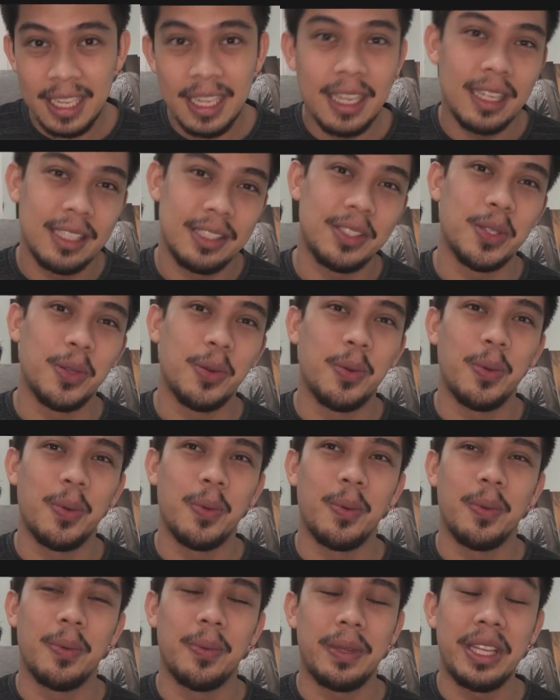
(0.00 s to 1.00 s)
So,
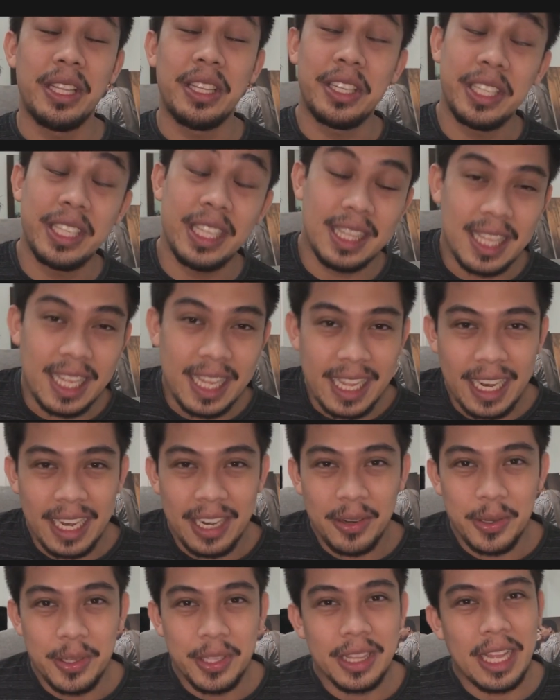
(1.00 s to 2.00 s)
internet talaga
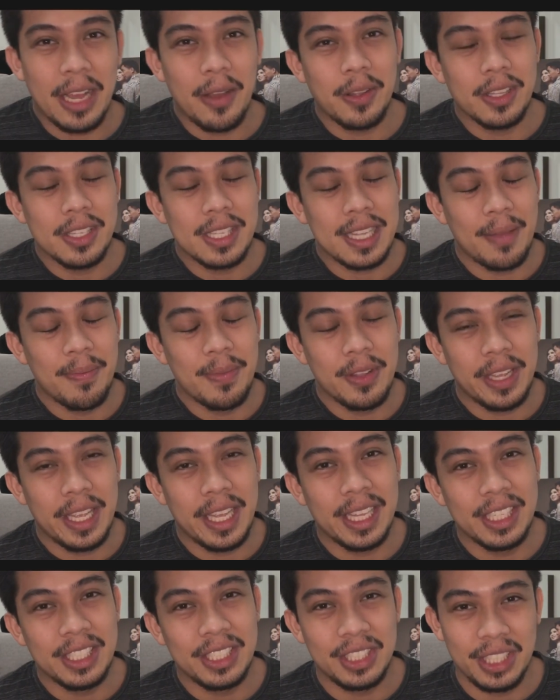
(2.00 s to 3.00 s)
raw yung tawag sabi
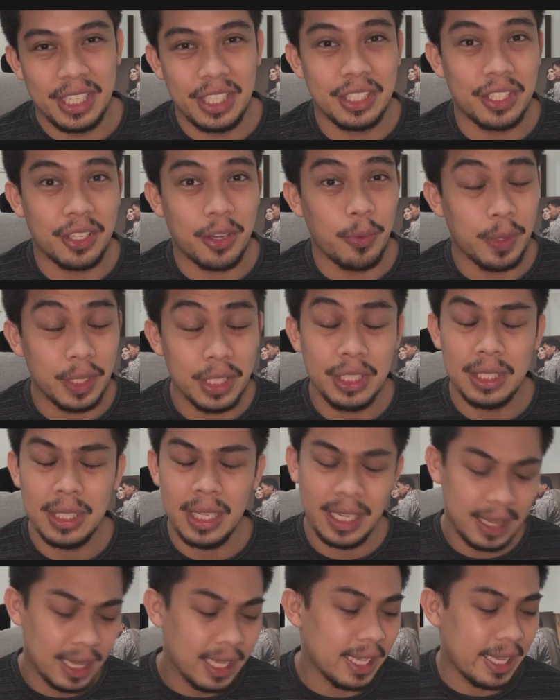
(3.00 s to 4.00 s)
ng English teacher ko, which is,
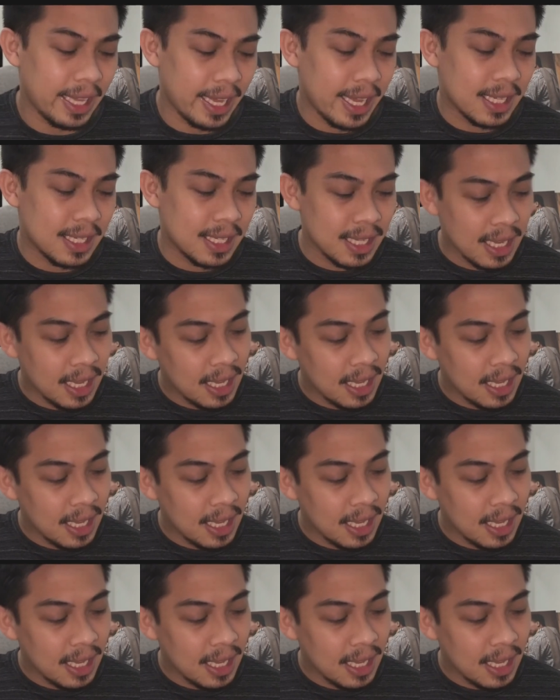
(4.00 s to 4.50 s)
I think, yes.